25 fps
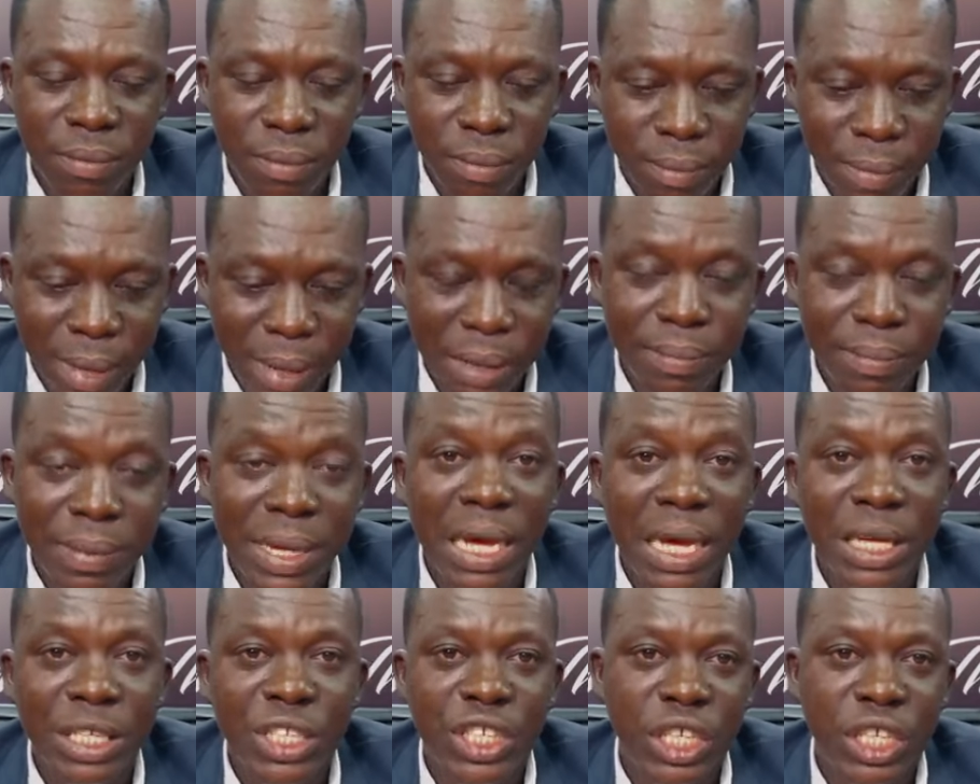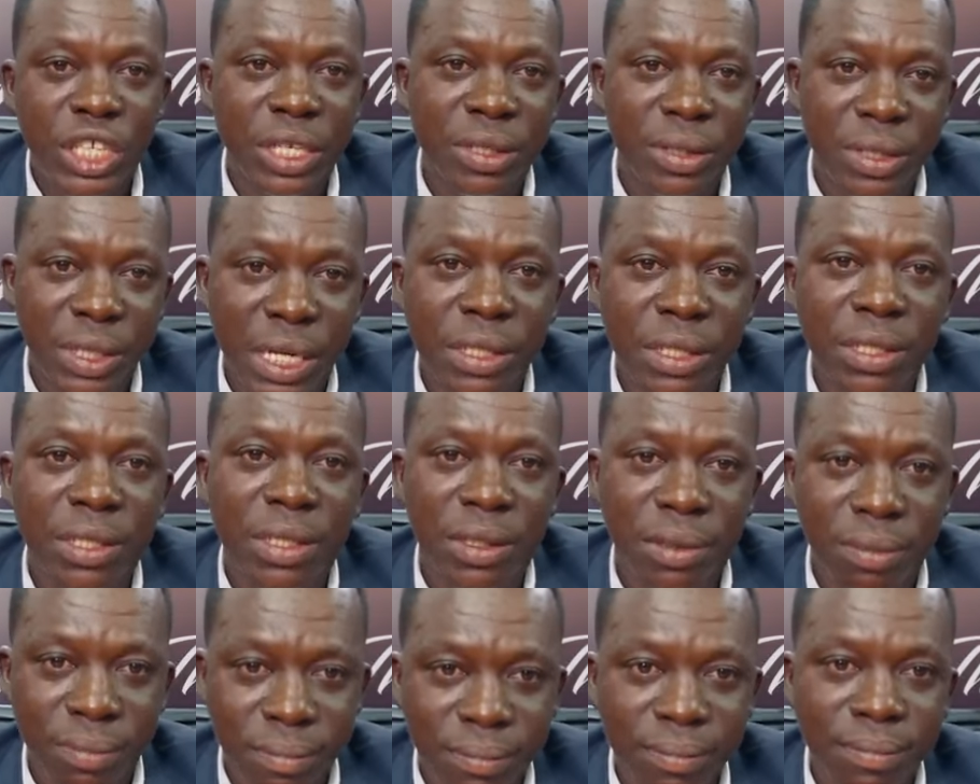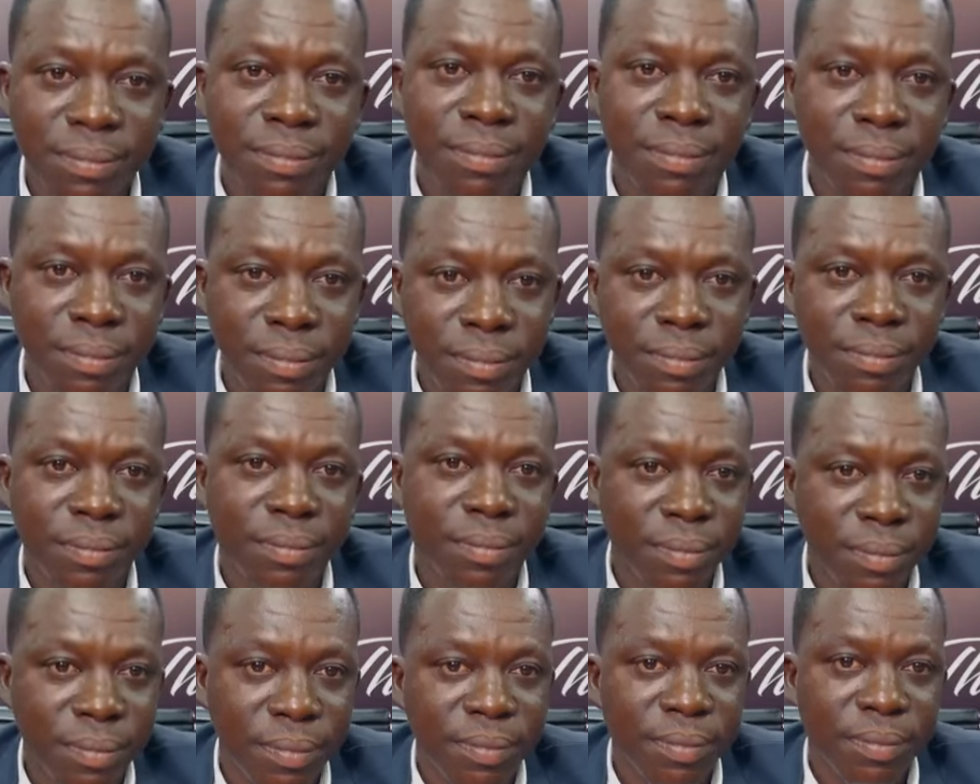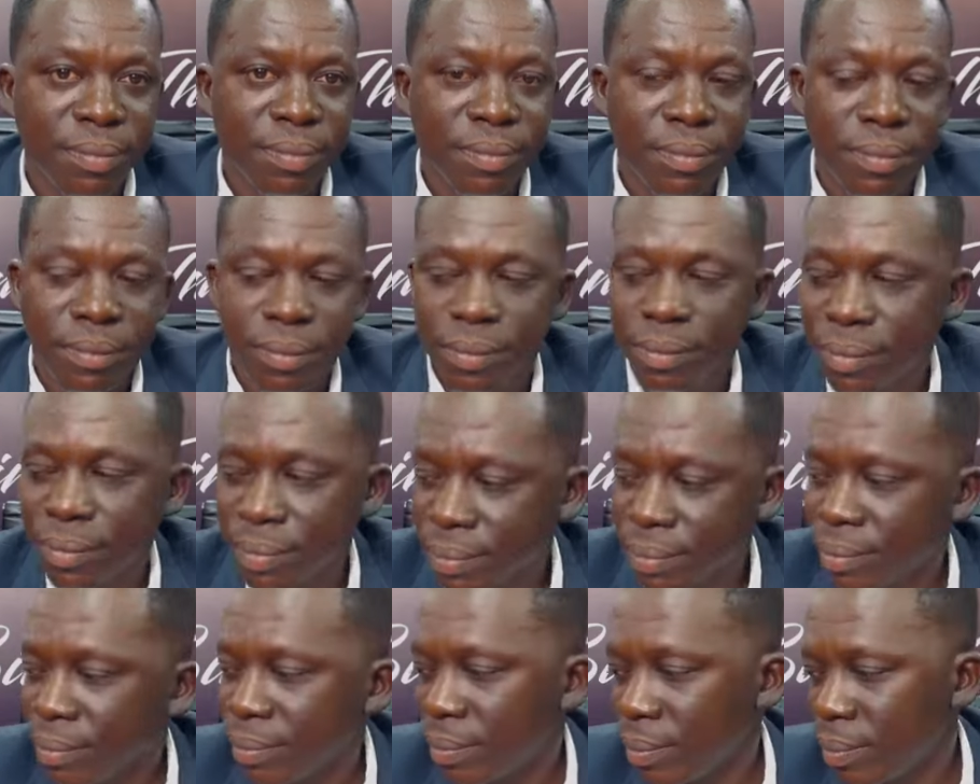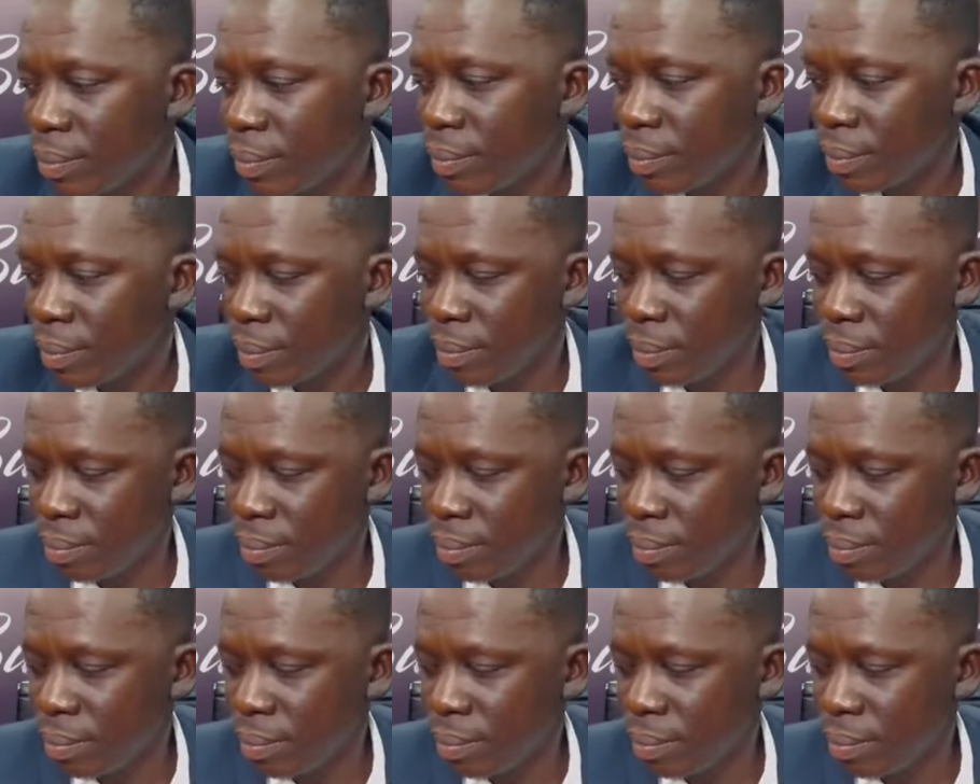My dear Jen, yes. I see. I see. Okay,